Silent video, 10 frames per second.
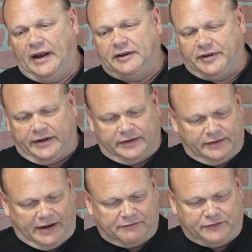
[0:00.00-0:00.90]
and I checked
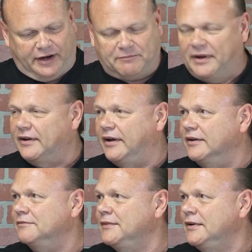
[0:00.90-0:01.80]
the, I've checked my
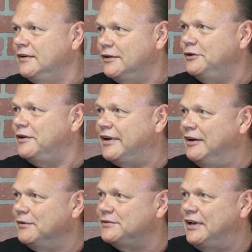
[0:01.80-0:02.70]
uh, lunar
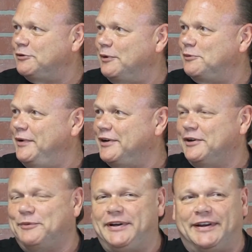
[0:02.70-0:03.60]
tables. That's supposed to be a
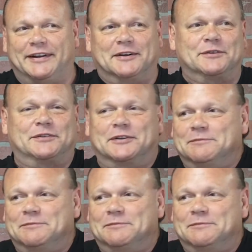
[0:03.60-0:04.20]
good weekend also.